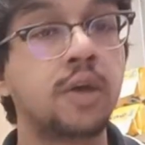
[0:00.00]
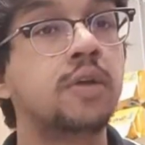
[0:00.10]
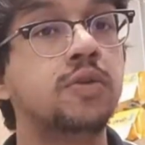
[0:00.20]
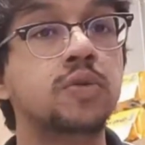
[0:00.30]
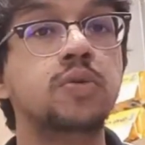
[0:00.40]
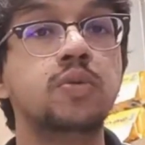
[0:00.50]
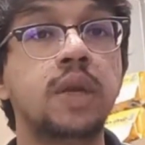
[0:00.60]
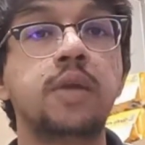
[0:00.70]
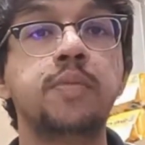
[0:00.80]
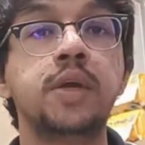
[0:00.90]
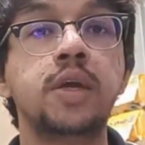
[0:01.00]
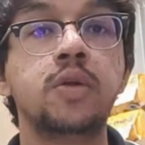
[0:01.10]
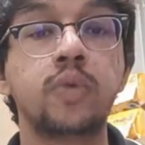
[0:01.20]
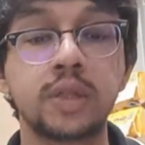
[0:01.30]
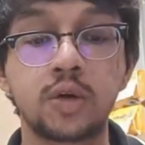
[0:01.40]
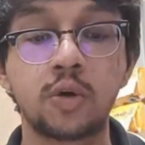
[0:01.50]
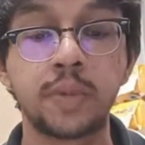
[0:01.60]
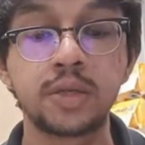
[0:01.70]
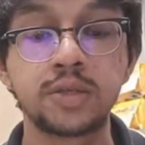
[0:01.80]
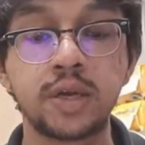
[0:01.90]
Do let me know in the
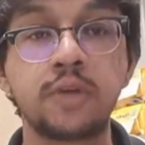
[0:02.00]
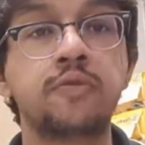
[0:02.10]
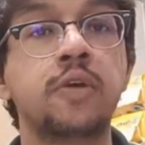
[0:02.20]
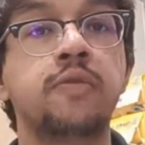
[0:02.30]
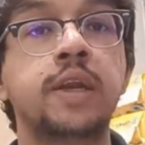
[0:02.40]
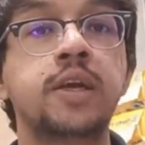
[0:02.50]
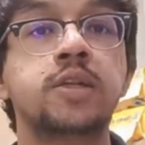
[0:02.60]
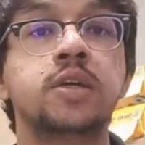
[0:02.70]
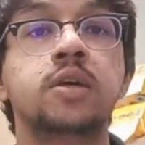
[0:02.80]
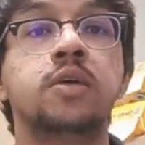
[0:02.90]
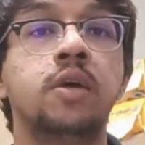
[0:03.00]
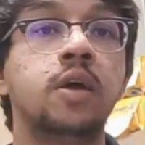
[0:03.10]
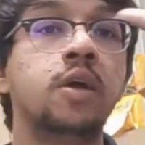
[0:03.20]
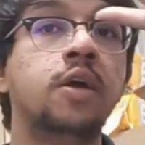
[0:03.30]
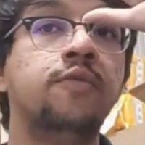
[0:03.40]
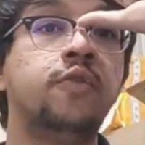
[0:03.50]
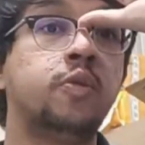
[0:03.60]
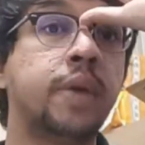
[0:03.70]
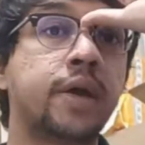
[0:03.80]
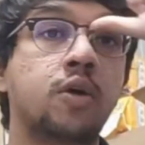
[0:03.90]
comments, and if you have any other
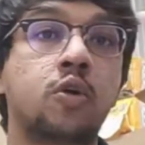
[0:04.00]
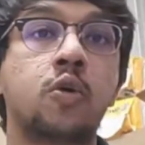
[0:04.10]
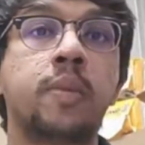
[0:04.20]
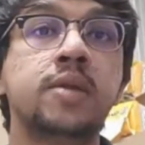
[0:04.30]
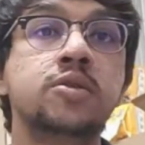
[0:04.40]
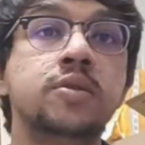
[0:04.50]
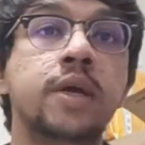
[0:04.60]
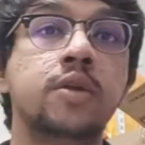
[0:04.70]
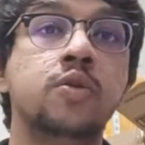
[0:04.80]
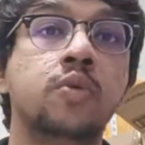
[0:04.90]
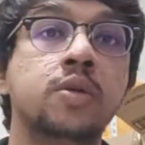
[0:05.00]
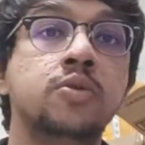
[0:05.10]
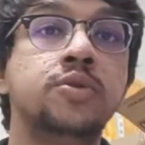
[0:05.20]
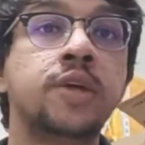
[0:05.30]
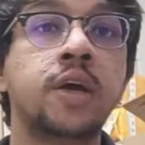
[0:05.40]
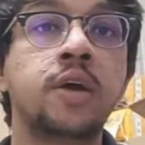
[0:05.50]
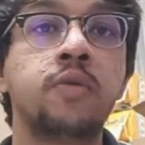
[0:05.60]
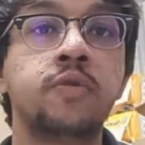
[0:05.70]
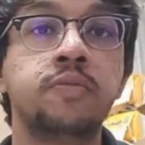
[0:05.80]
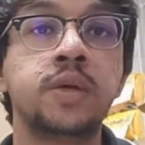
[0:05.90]
feedback or comments that you want to share
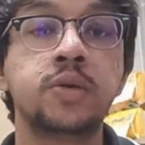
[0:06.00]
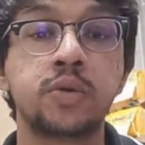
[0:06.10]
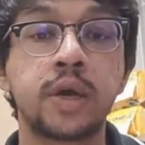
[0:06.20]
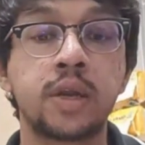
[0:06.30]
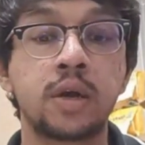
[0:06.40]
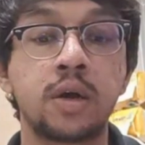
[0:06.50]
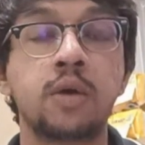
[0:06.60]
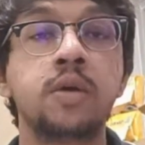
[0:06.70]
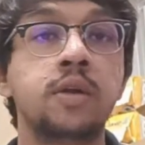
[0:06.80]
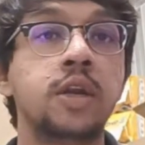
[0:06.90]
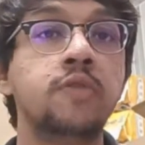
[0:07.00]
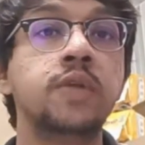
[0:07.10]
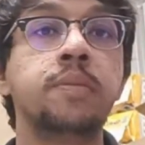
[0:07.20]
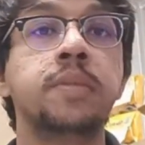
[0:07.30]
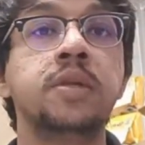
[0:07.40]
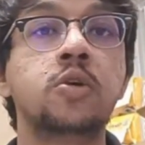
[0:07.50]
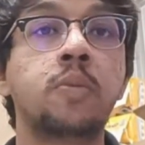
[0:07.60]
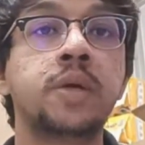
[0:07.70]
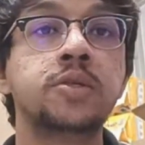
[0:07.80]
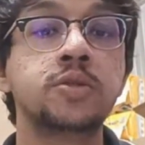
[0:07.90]
with me, you can leave them in the
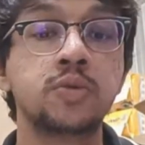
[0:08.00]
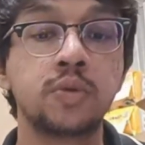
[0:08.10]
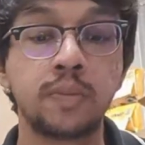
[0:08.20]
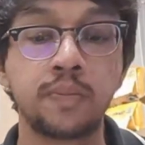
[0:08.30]
comments too.